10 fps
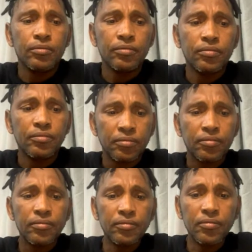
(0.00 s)

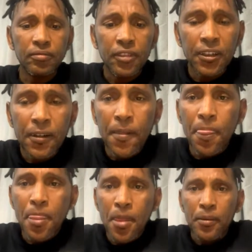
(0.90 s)
Neville, just referring to
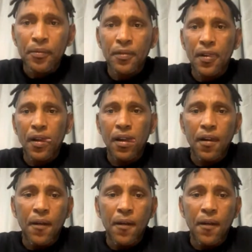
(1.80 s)
the summit in itself,